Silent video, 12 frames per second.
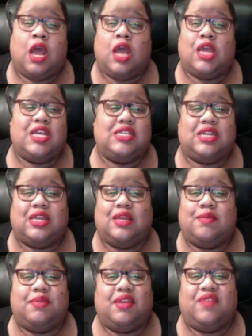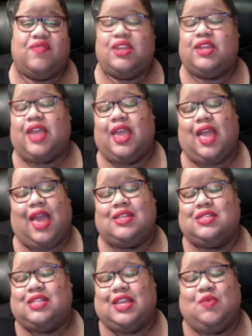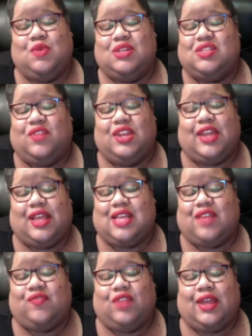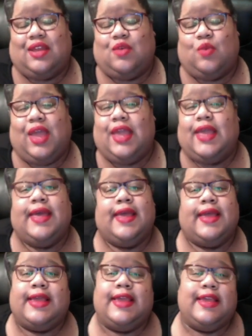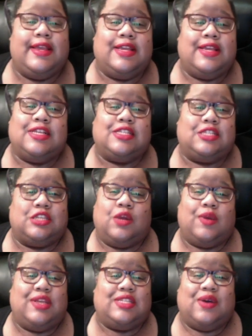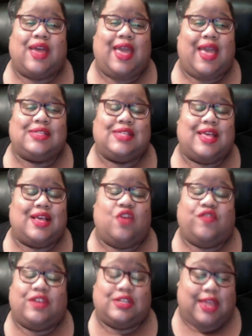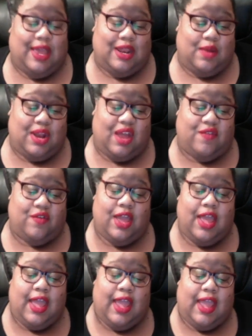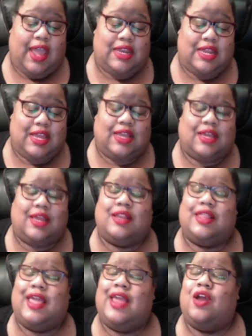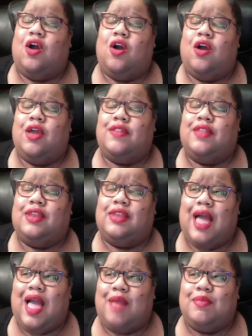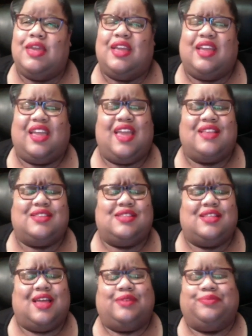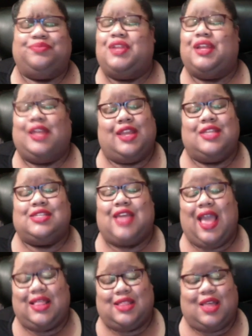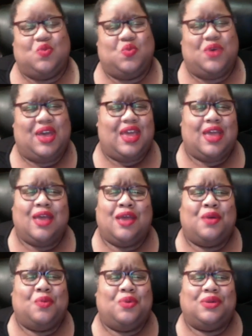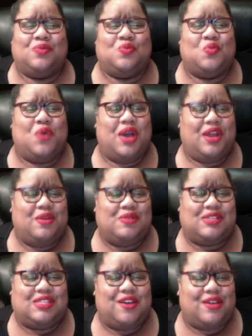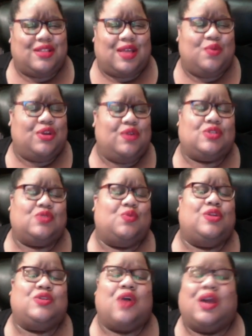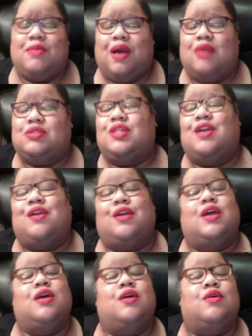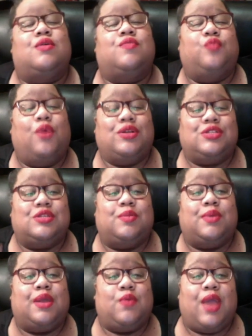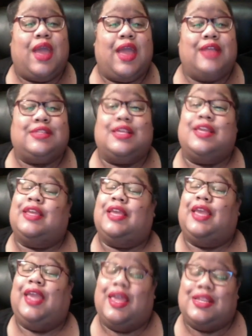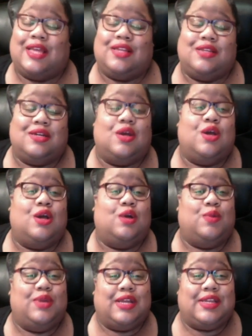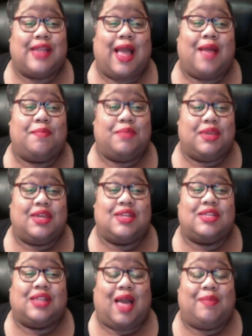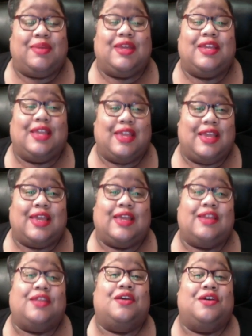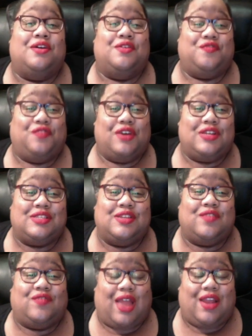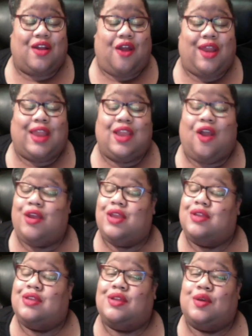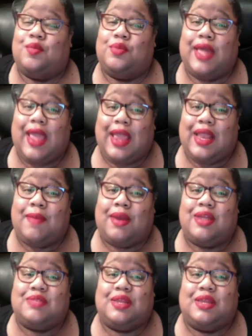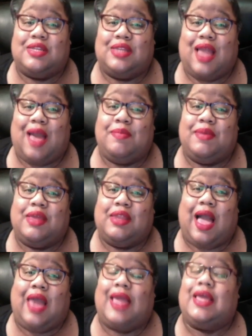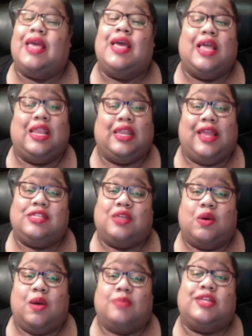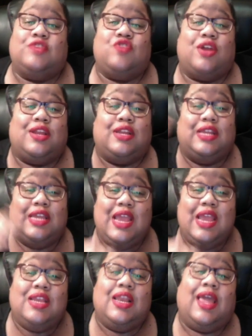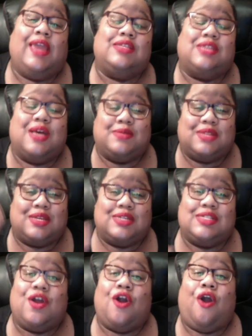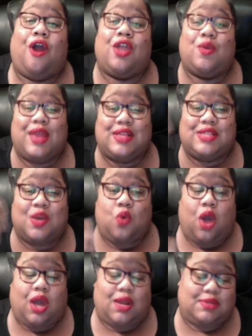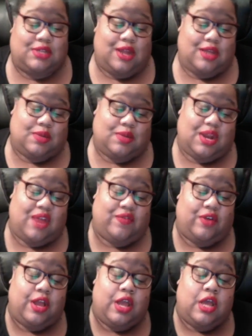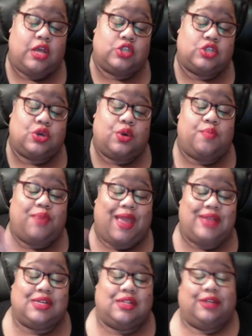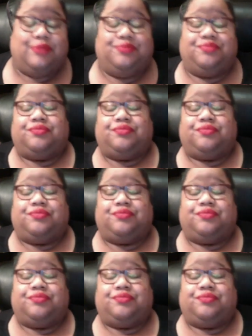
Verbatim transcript: isn't him being vindicated. I just, he wasn't vindicated. So I feel like in a way he is, you know, he still has that over his head or whatever. And then they in the, in the lobby, Candace like, not Candace, asked like, what, what, what are you serious? Like, what are you, what are you talking about? So their voices are being raised and Candace like, look, we could not be in the lobby again fussing and fighting or they didn't even complaining about us being in this lobby being loud like let's go up so they're trying to lead ladies upstairs because they're arguing as they're walking upstairs or whatever so basically